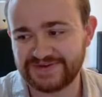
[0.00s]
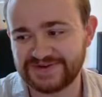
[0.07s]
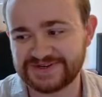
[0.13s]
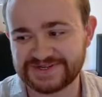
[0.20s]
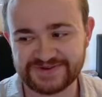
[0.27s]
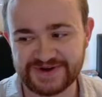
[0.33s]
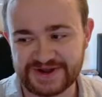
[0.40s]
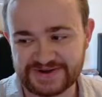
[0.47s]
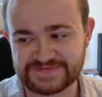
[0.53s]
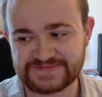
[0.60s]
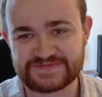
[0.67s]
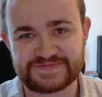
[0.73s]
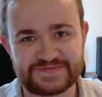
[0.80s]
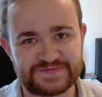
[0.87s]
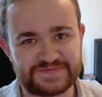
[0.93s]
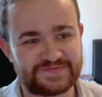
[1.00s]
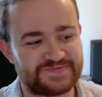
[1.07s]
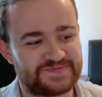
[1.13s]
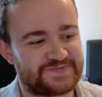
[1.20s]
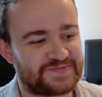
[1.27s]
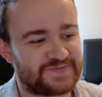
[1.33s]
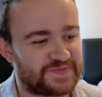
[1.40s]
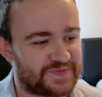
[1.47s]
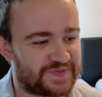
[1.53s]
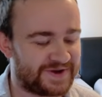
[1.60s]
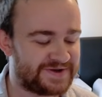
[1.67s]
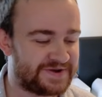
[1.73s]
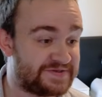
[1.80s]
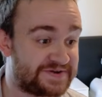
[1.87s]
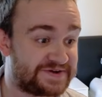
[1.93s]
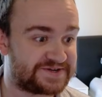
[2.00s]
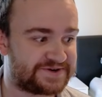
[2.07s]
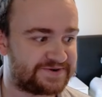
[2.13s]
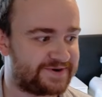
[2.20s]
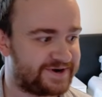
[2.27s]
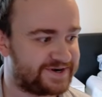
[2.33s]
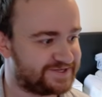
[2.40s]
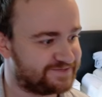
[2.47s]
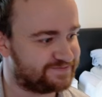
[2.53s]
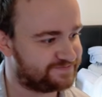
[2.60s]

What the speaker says: gonna swing. I don't think it's correct.